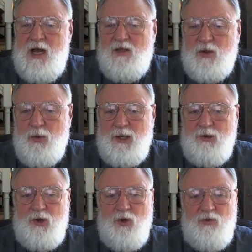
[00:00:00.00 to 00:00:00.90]
The
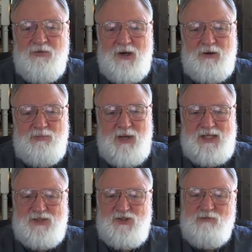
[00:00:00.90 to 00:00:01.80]
quicker coal-fired
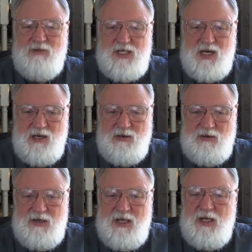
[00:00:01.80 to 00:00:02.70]
plants are
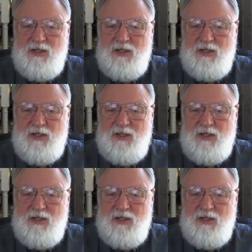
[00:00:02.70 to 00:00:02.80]
retired,